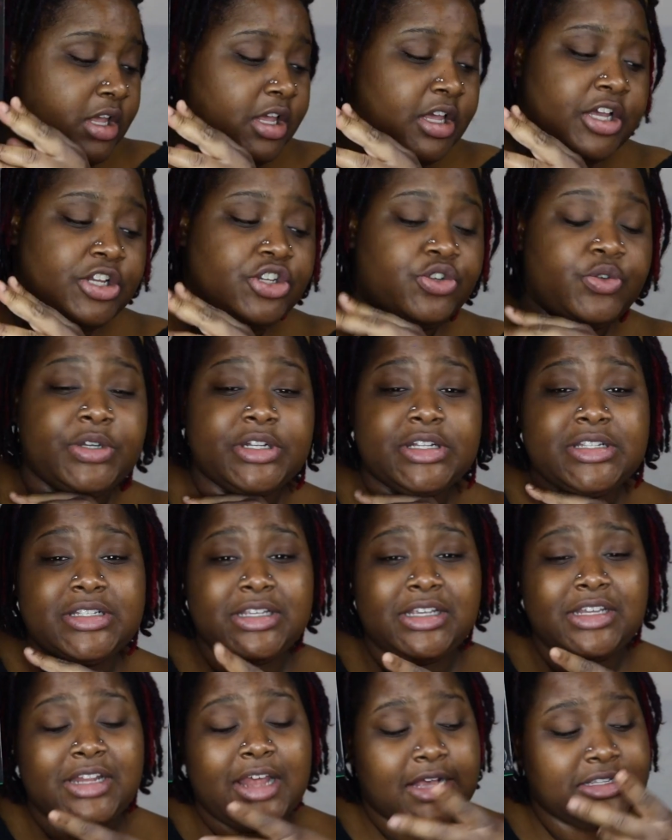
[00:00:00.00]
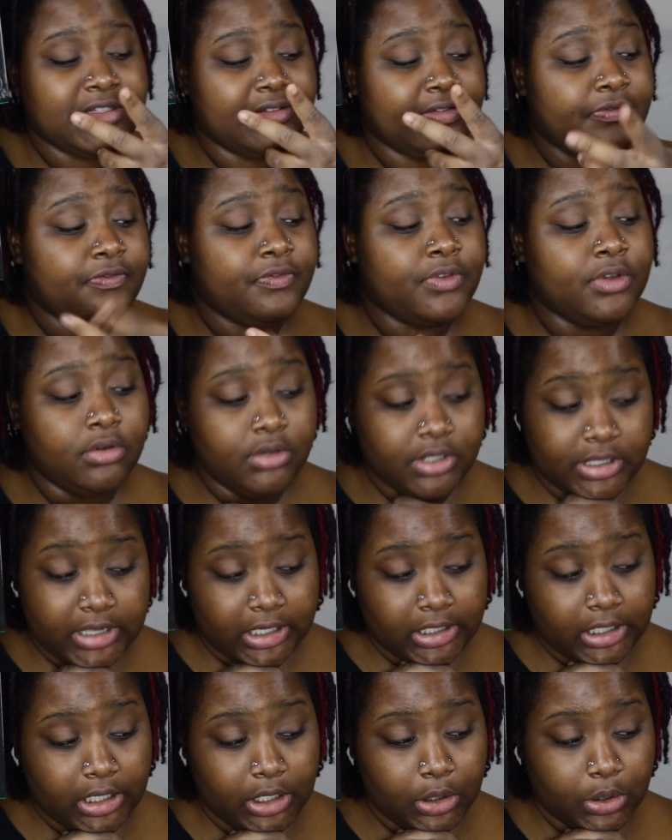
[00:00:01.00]
As you can see, it has a few
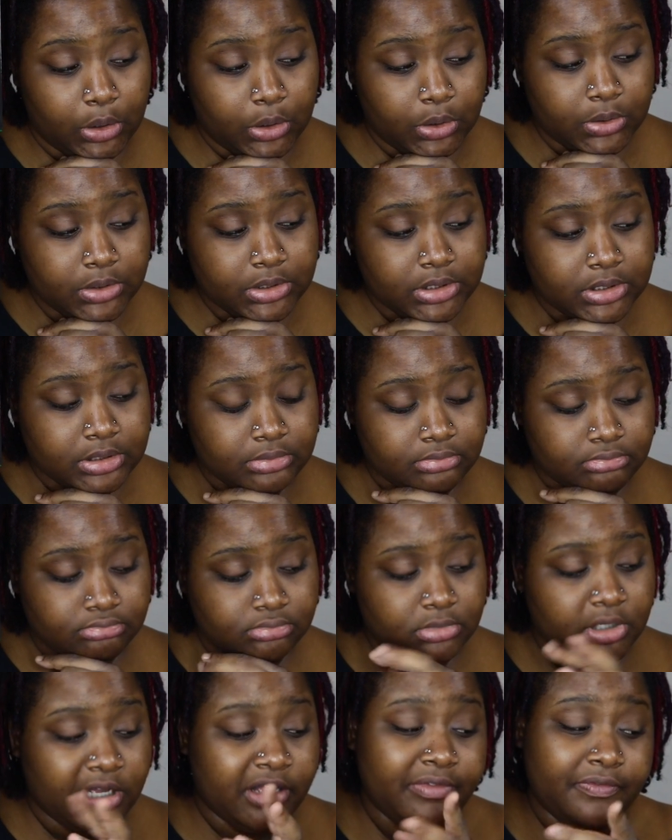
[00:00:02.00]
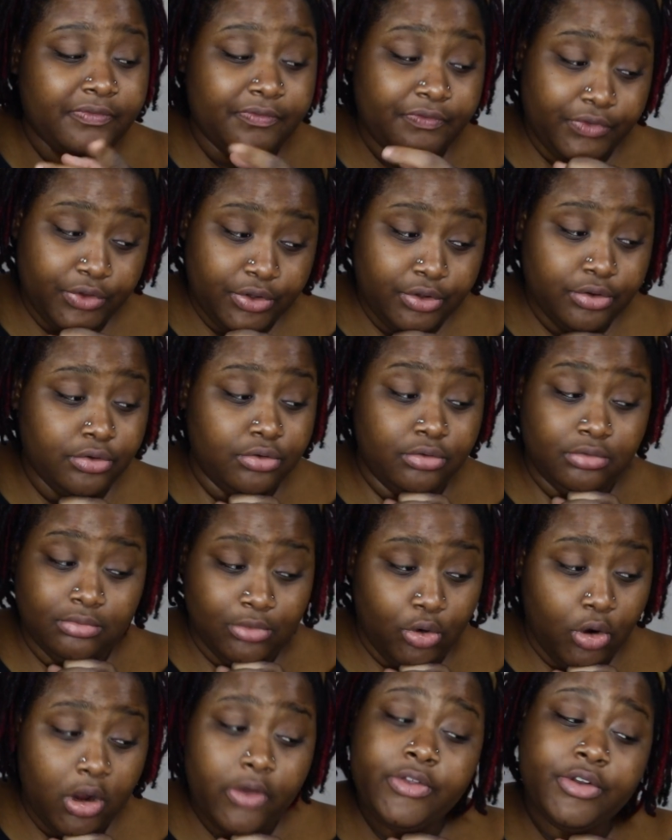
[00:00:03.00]
yellows,
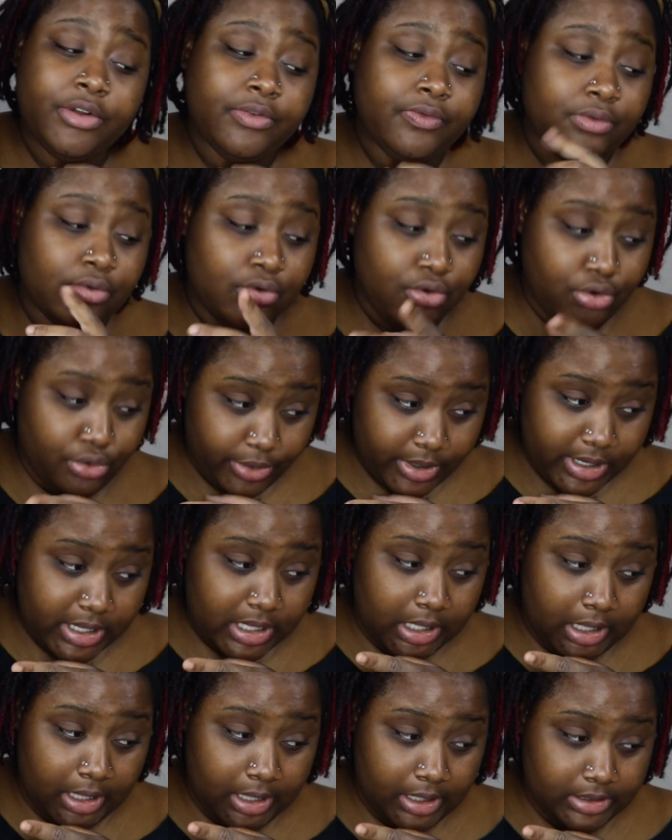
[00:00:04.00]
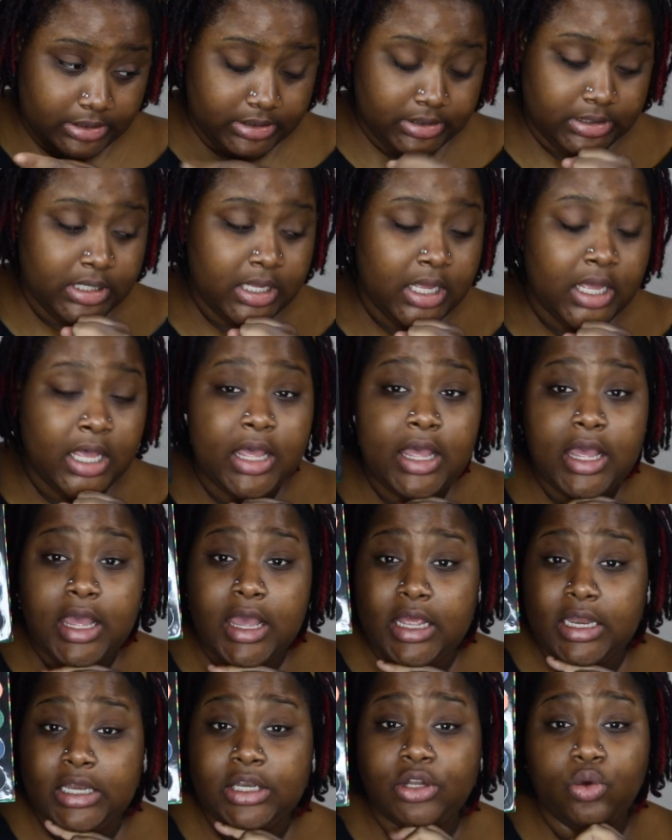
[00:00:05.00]
more than a few greens,
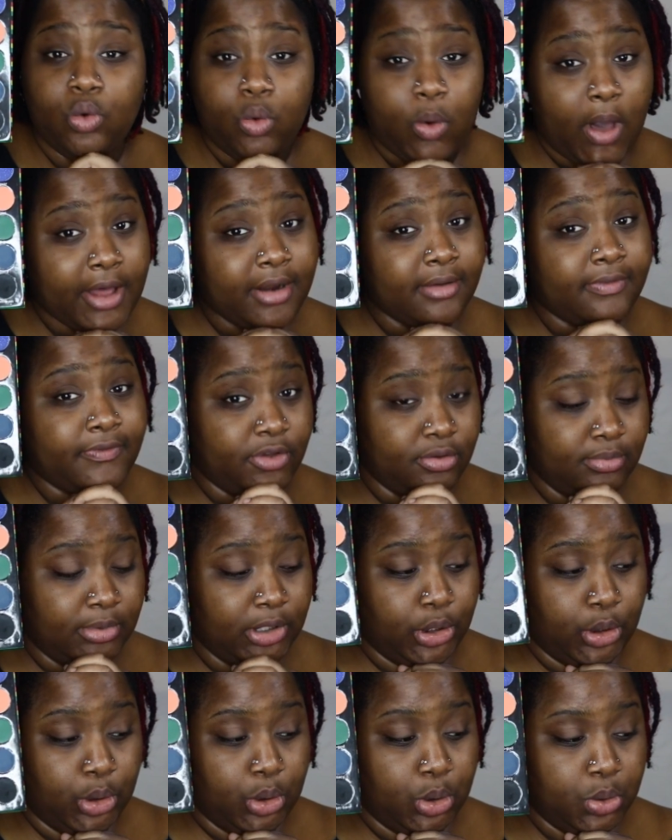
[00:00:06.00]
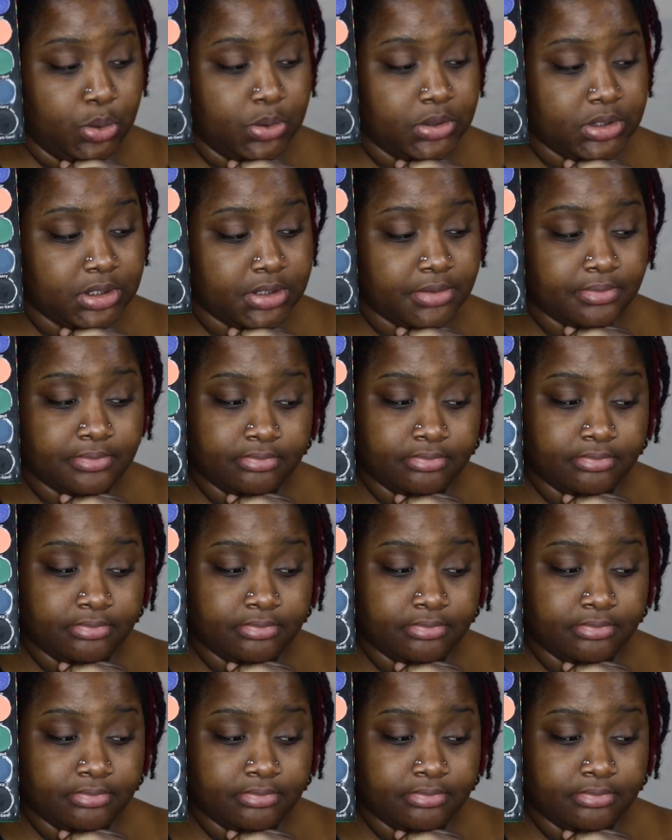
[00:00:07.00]
and quite a few blues.